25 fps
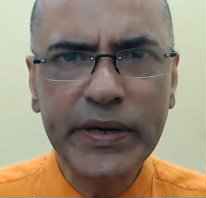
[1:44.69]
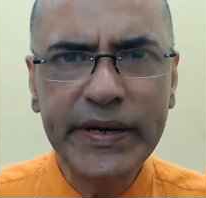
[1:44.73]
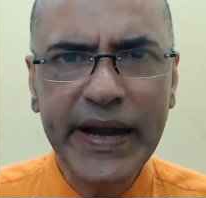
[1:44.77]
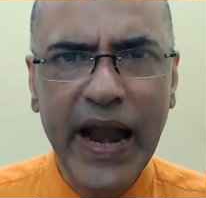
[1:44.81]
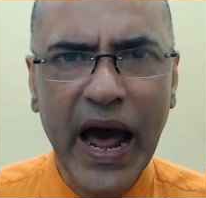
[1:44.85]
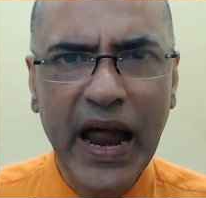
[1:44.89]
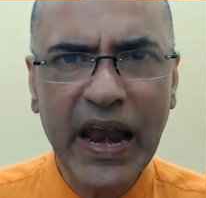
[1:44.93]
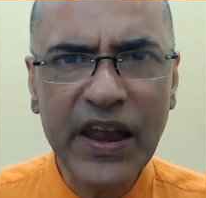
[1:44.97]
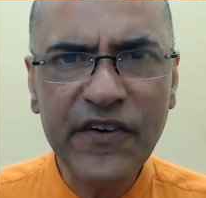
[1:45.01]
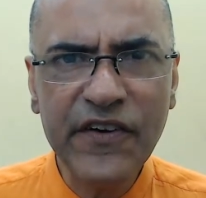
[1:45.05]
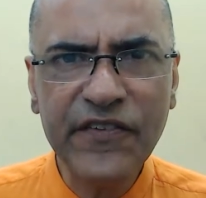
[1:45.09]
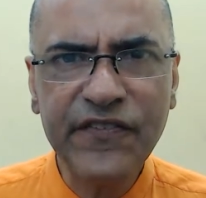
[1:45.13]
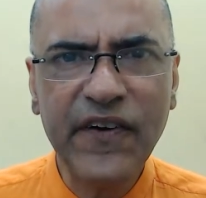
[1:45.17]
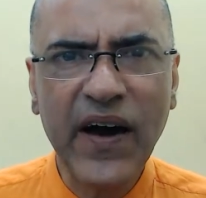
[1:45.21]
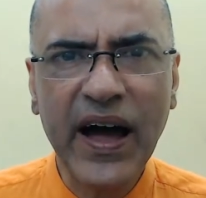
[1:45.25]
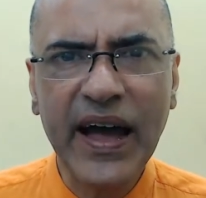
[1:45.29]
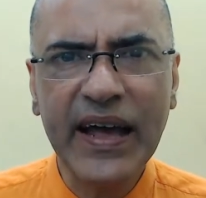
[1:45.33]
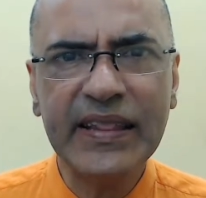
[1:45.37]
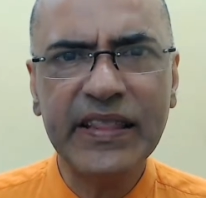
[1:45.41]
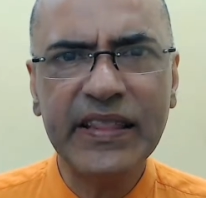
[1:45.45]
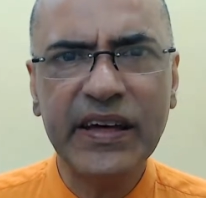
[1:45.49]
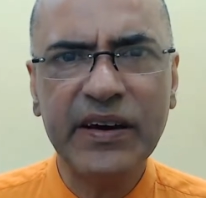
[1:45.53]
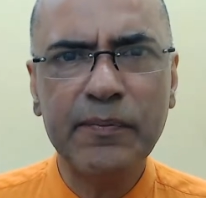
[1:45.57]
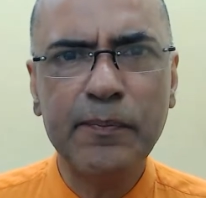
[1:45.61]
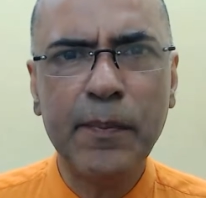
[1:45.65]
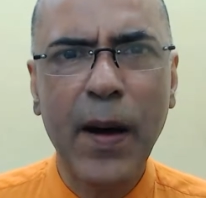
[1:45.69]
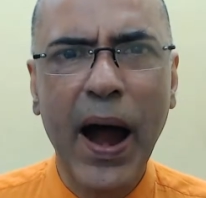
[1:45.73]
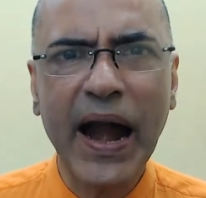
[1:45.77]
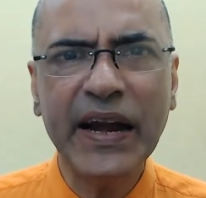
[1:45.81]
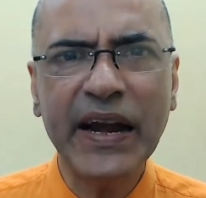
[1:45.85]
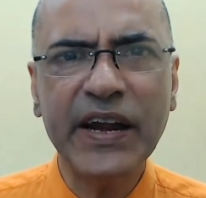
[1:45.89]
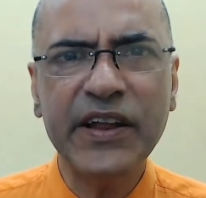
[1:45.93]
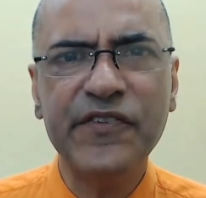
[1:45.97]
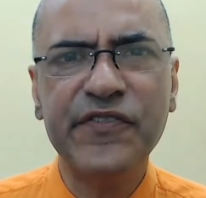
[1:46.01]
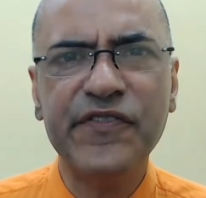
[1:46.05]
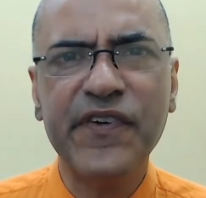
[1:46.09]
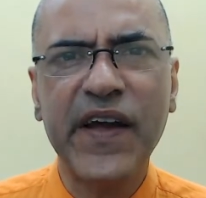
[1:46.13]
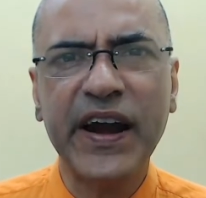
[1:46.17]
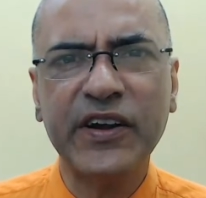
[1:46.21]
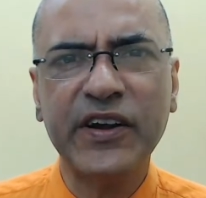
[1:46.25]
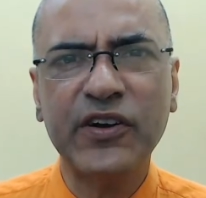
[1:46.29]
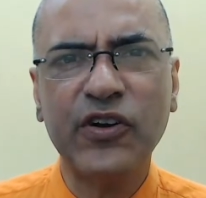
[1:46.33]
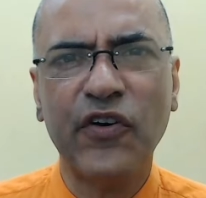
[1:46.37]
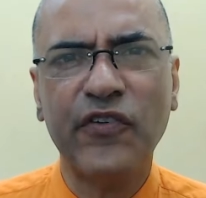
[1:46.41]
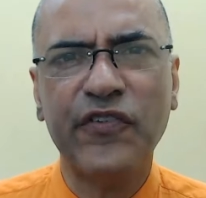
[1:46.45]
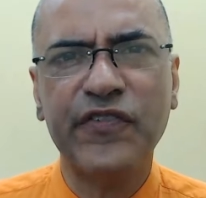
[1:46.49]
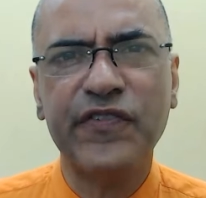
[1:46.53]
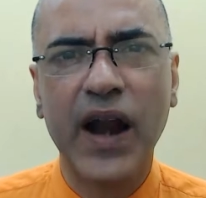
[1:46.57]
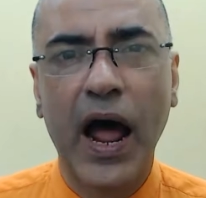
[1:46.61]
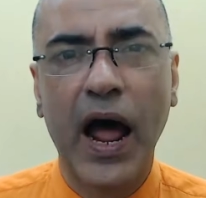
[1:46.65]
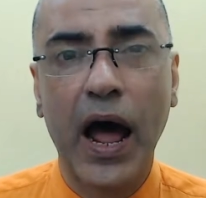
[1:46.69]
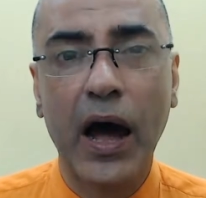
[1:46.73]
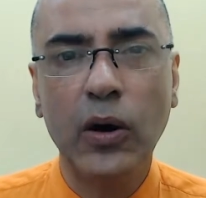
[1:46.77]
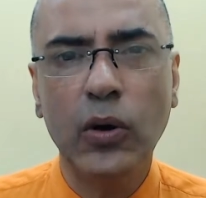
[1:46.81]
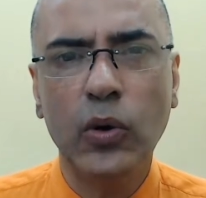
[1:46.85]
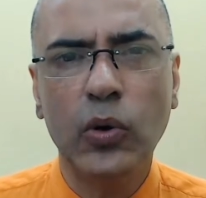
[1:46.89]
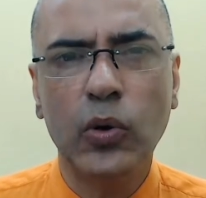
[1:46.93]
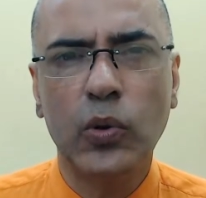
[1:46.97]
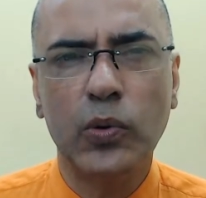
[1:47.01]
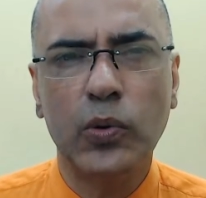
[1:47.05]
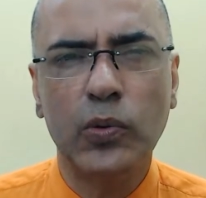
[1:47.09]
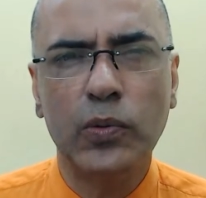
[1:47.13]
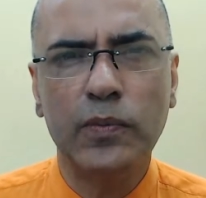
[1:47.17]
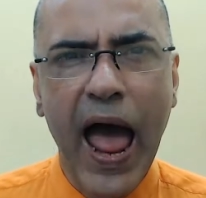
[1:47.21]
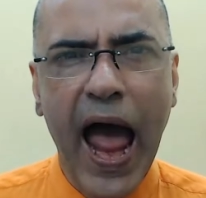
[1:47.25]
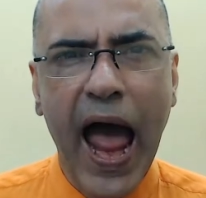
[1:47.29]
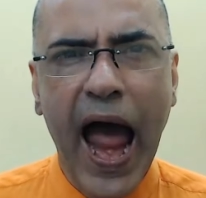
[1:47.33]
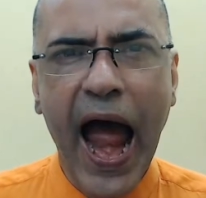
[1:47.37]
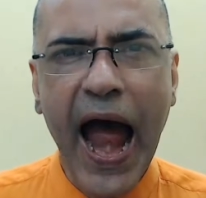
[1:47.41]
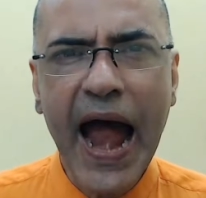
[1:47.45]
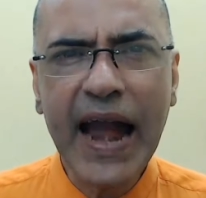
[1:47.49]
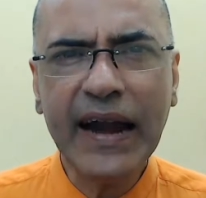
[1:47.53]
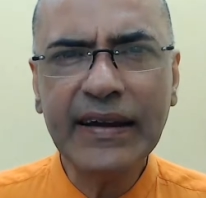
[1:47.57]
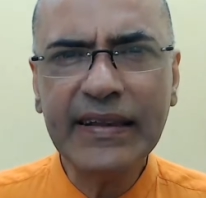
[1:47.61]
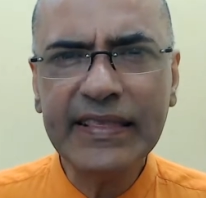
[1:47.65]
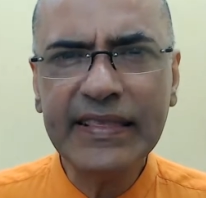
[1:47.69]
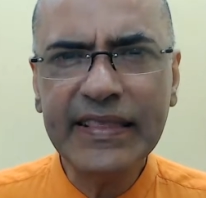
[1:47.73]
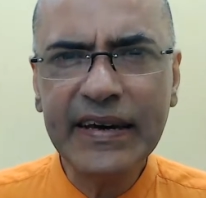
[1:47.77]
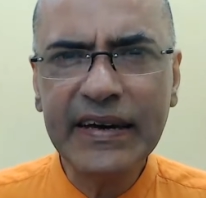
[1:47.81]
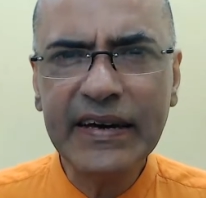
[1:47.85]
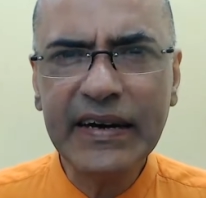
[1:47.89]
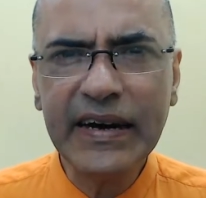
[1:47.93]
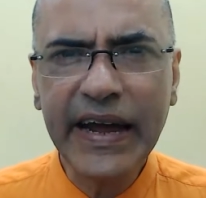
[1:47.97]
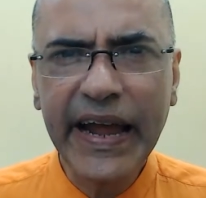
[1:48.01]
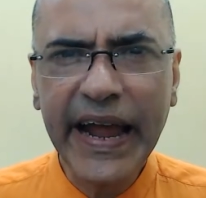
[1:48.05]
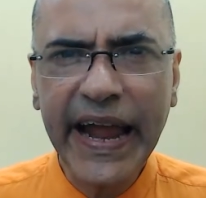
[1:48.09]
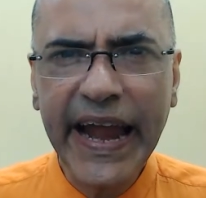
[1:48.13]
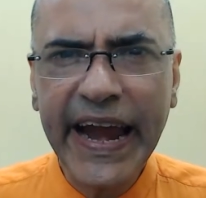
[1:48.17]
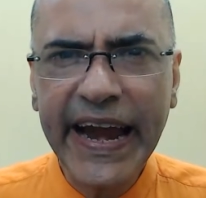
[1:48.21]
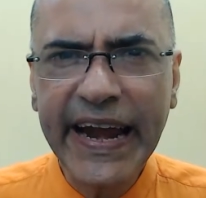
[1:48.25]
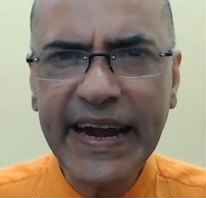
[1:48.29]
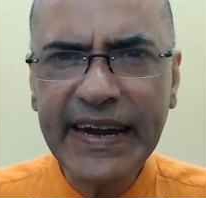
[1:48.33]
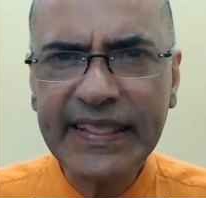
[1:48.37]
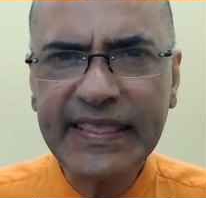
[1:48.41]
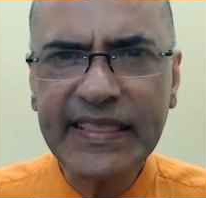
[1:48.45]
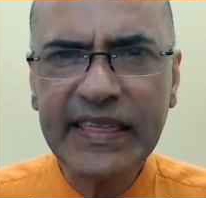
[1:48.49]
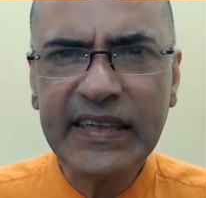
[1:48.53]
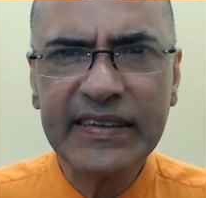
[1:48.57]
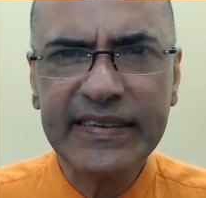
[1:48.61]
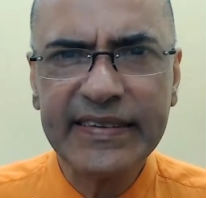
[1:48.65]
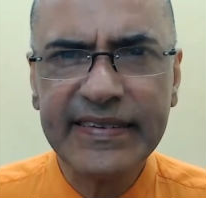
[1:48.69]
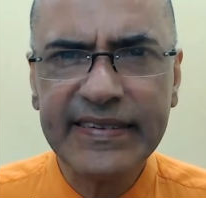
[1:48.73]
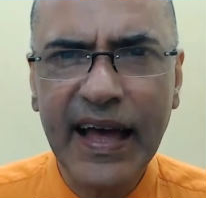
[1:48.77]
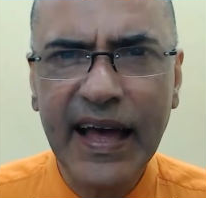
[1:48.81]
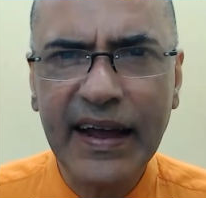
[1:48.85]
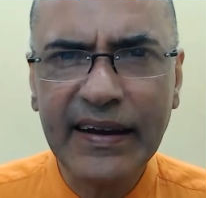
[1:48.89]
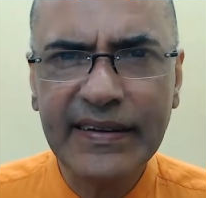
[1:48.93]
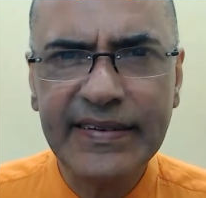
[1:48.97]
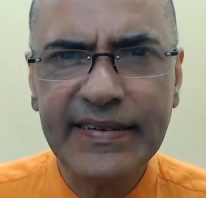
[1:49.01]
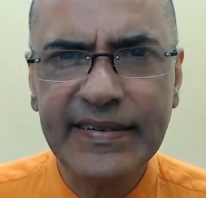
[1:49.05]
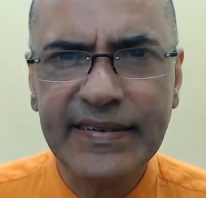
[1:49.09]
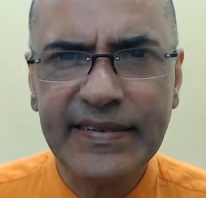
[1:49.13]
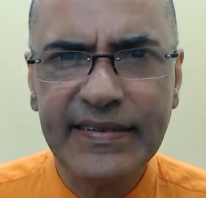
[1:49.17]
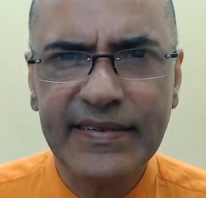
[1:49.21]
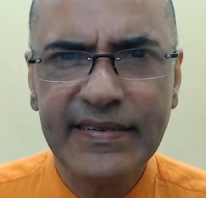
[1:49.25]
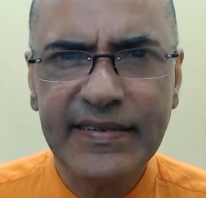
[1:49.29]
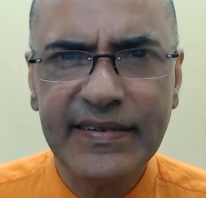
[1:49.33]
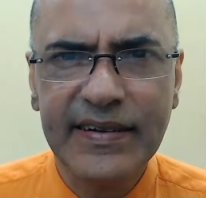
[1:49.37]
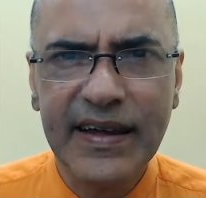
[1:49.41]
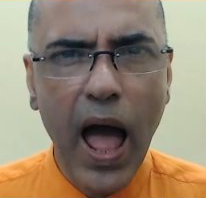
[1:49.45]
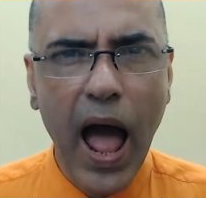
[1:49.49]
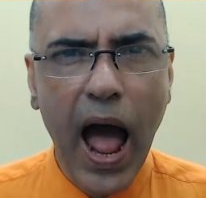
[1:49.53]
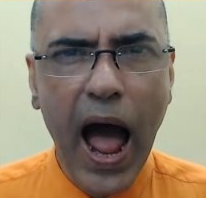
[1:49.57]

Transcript: nullify the bad effect of Rahu and the 8th Saturn.